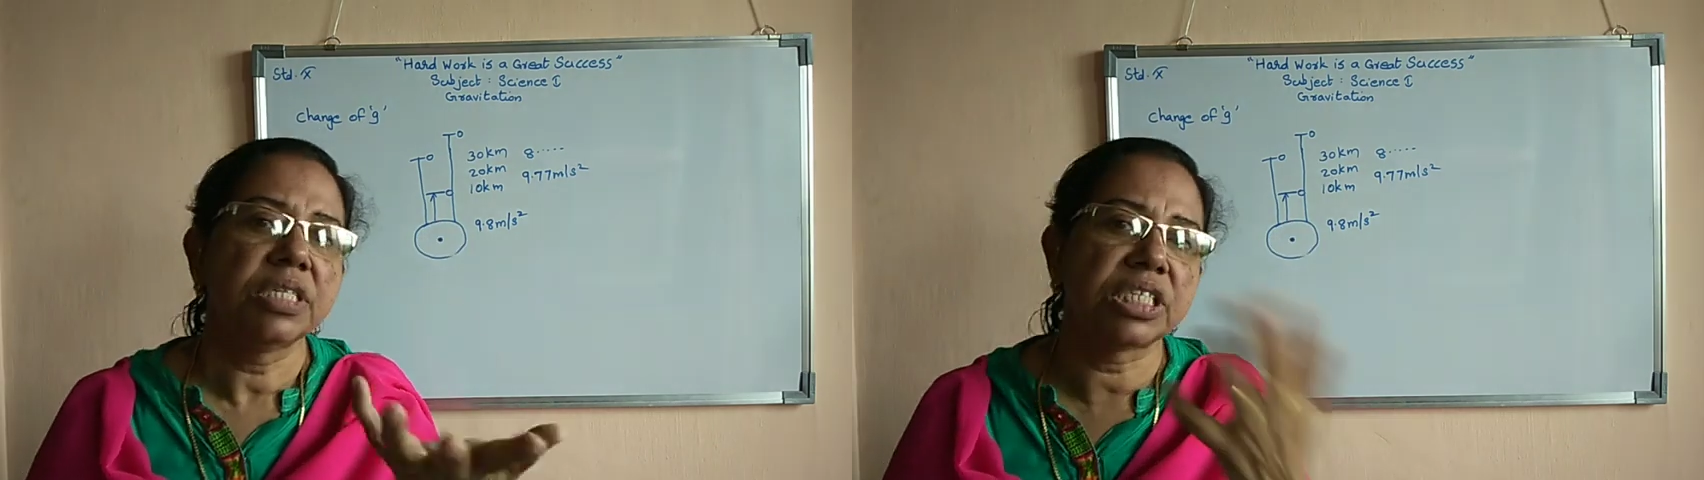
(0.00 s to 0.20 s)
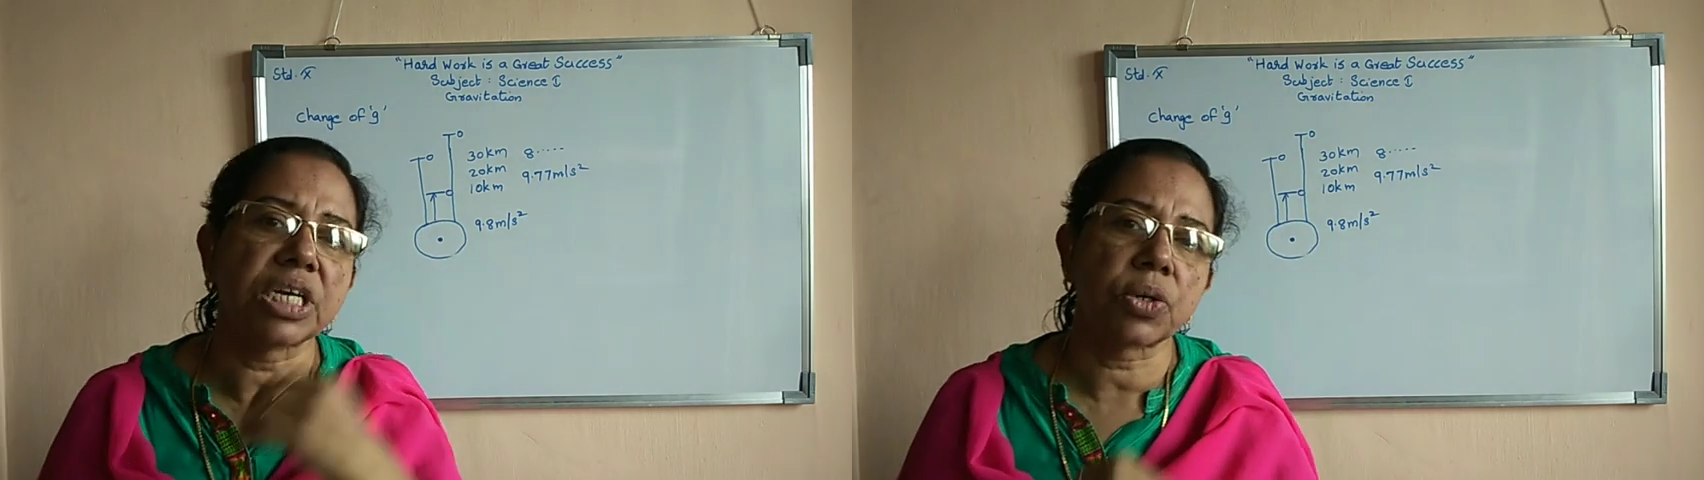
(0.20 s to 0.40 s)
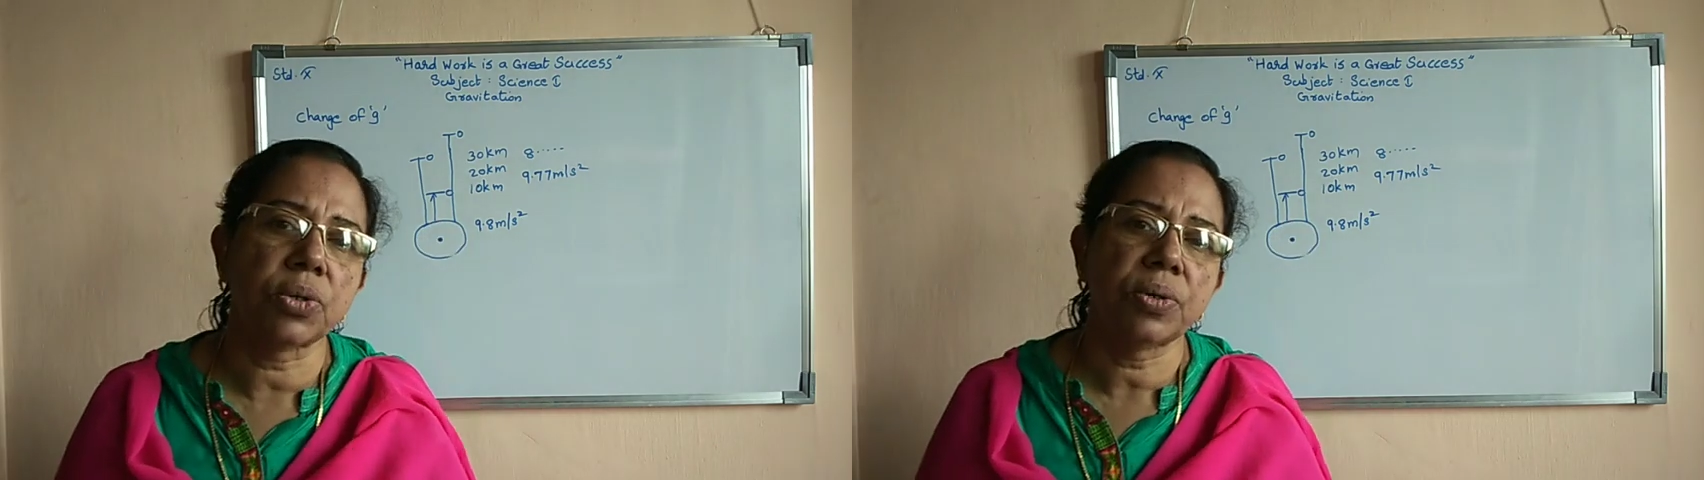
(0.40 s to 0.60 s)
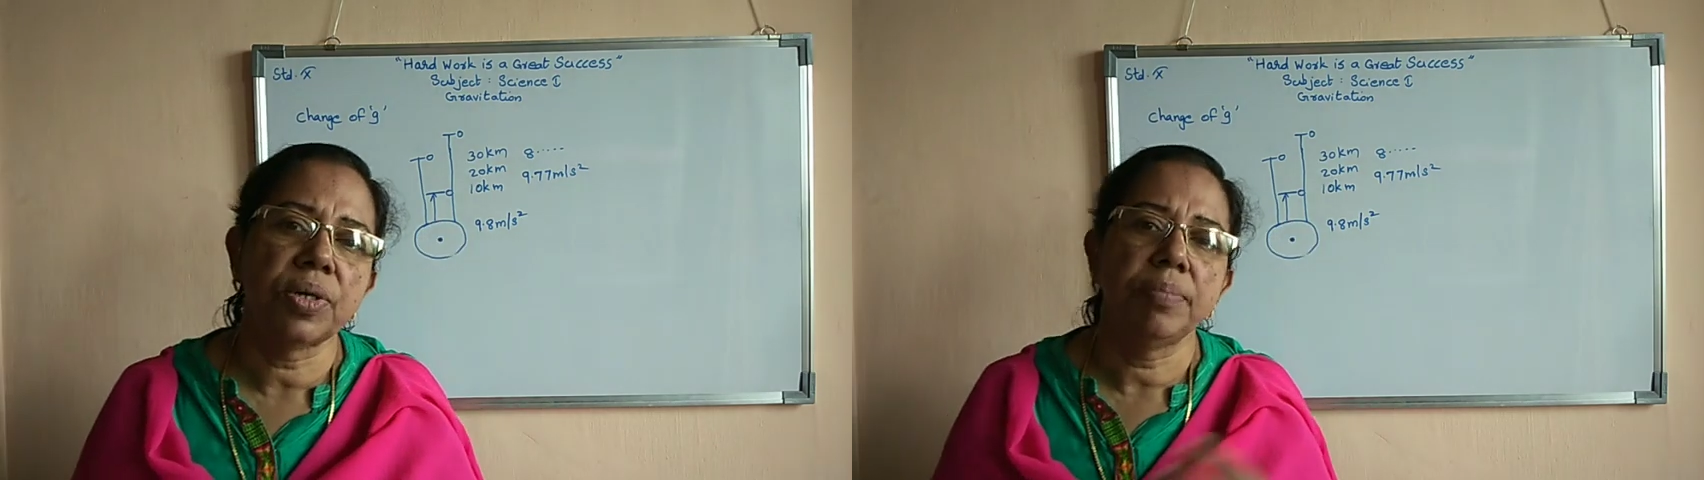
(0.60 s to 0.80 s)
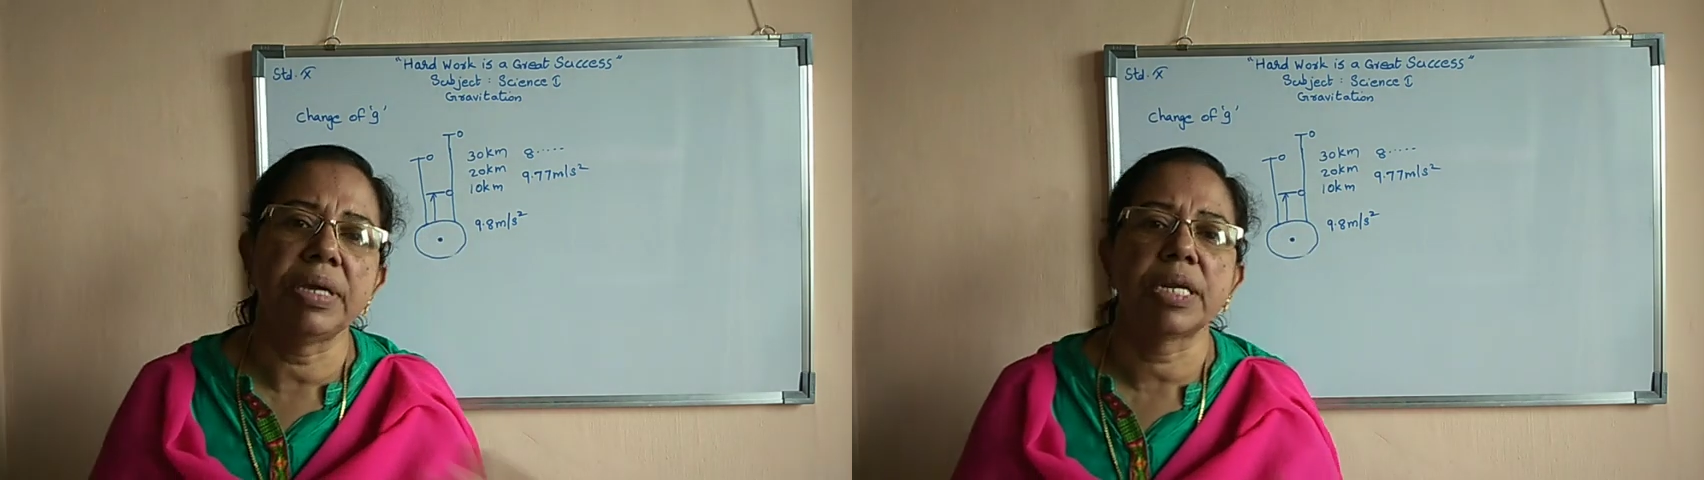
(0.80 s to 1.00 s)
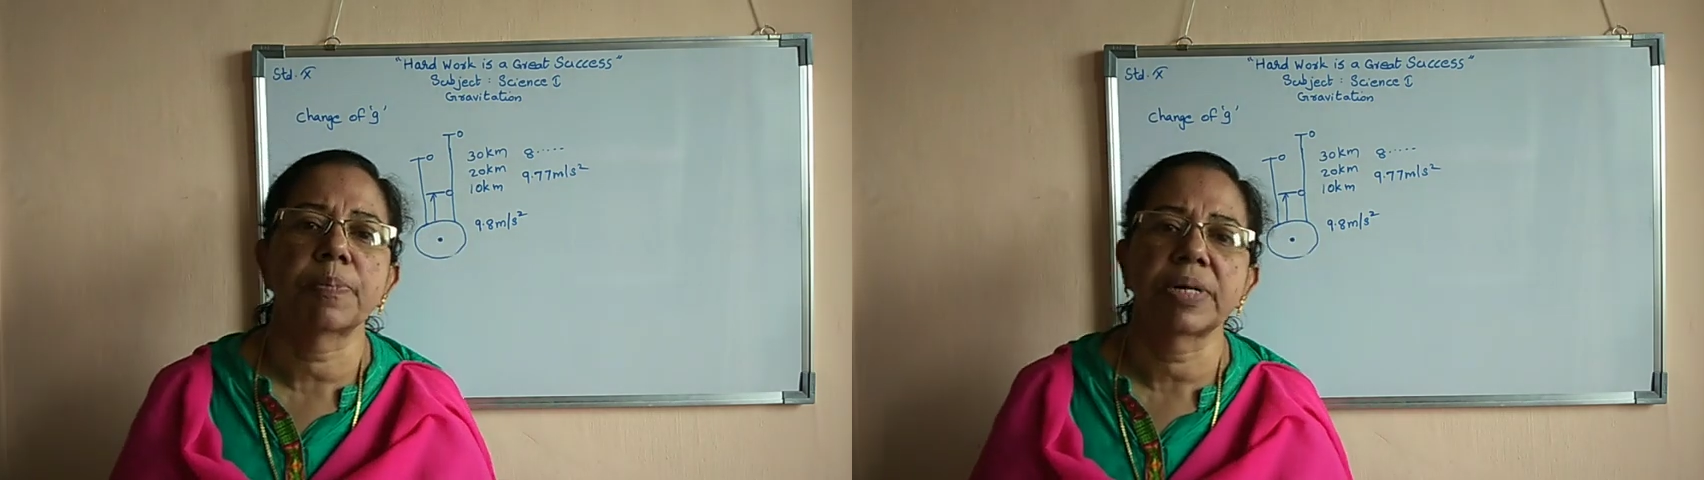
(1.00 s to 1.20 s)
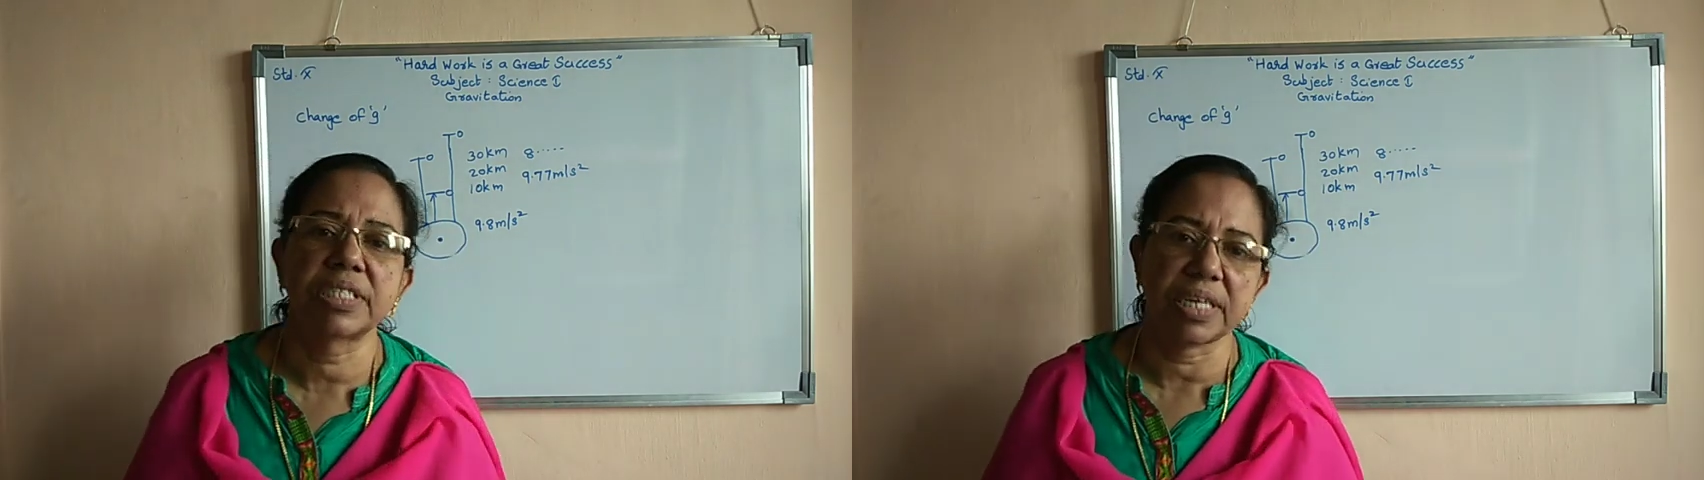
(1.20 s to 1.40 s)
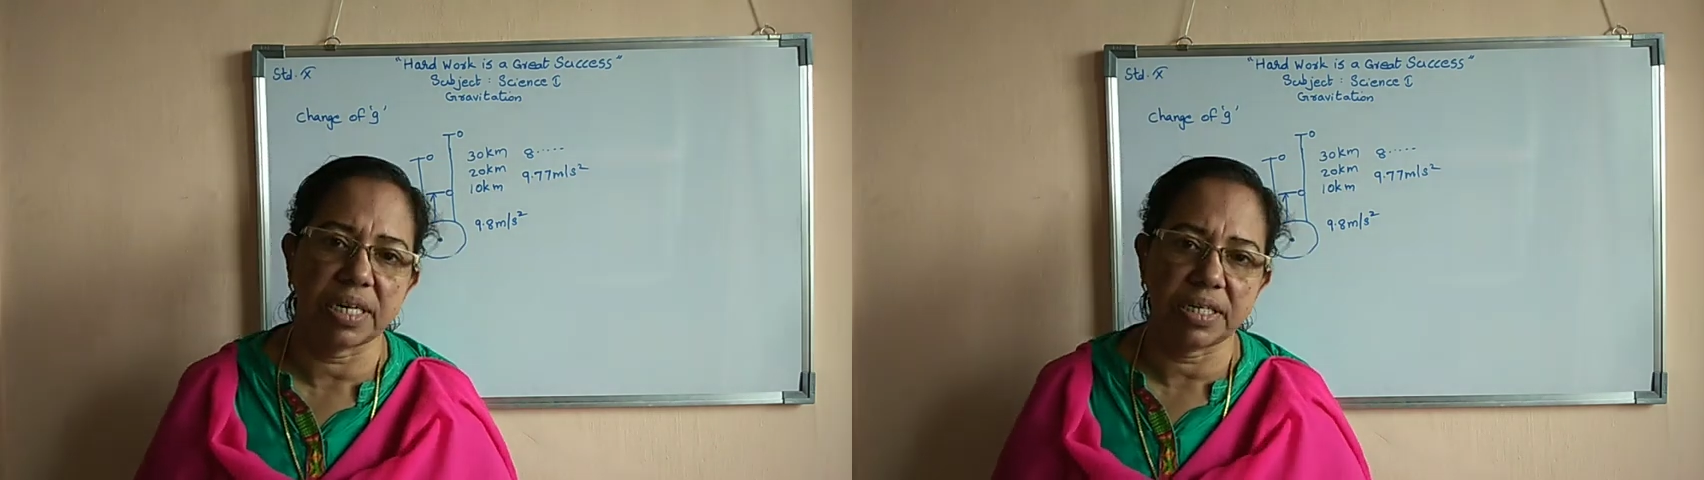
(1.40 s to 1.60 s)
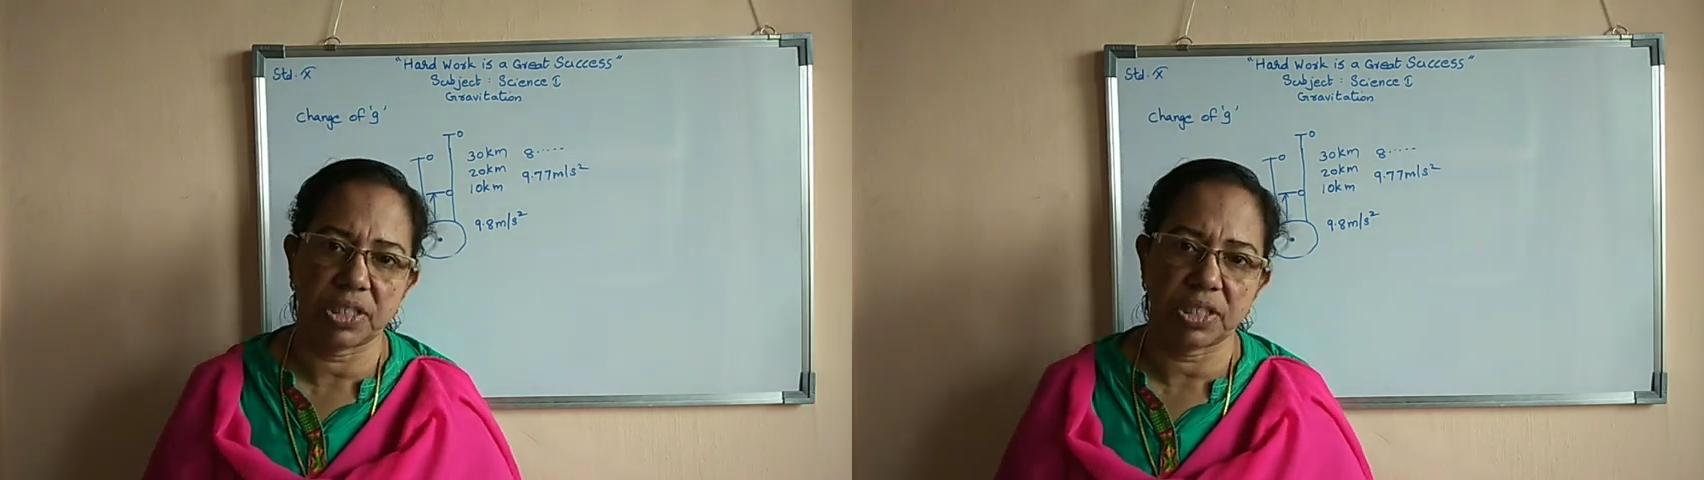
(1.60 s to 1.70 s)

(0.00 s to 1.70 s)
0 meter per second